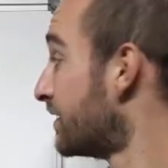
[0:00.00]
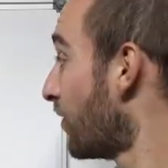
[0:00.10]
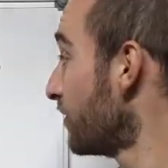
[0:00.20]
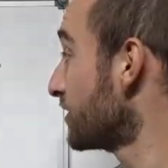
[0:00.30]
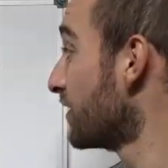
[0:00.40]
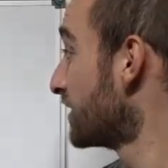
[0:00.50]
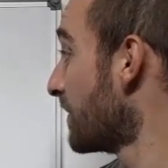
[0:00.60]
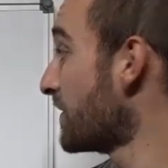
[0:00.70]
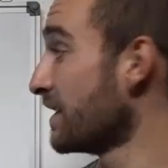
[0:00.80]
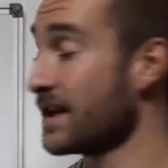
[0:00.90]
Also,
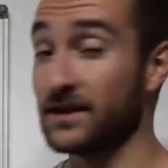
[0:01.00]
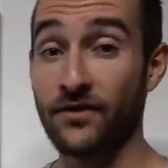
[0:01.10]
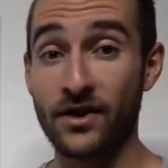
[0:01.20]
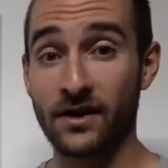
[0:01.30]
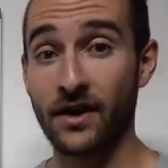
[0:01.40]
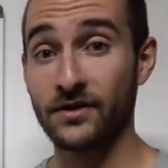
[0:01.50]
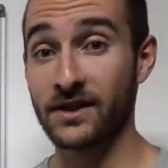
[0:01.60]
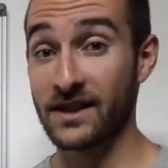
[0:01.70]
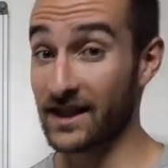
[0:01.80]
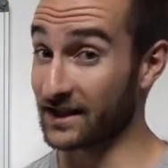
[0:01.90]
something that is very
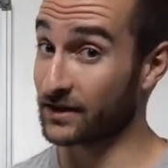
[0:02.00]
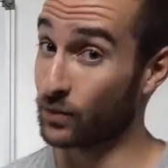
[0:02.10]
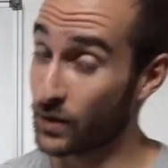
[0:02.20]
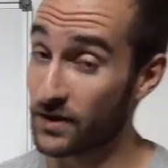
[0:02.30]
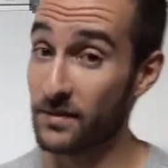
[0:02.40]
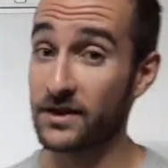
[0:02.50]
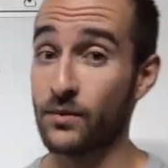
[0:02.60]
closely linked with Mr.